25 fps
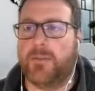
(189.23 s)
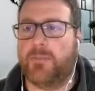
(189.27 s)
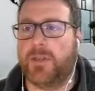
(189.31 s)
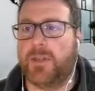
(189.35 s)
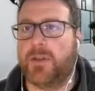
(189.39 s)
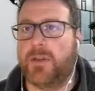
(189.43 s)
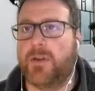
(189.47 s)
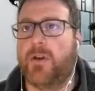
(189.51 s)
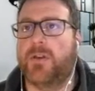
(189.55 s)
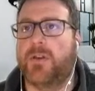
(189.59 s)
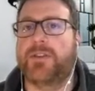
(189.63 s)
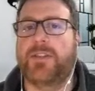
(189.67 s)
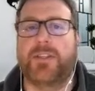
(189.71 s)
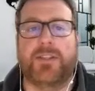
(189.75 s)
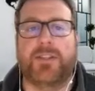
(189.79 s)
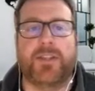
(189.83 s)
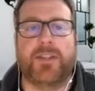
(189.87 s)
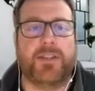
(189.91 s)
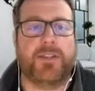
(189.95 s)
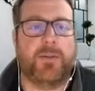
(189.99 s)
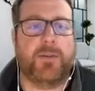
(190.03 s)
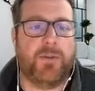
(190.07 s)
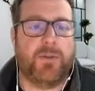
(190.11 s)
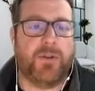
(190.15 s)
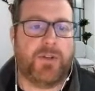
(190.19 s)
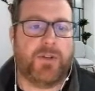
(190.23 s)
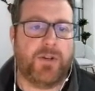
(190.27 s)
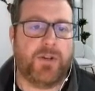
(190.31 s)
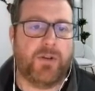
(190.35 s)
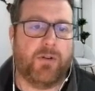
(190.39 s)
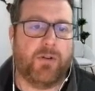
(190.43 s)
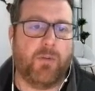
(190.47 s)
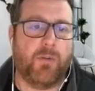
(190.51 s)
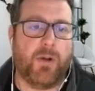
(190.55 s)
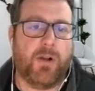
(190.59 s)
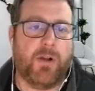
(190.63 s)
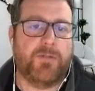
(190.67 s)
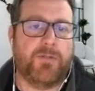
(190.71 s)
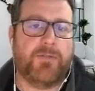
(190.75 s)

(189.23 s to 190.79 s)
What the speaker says: because it's such a mature and well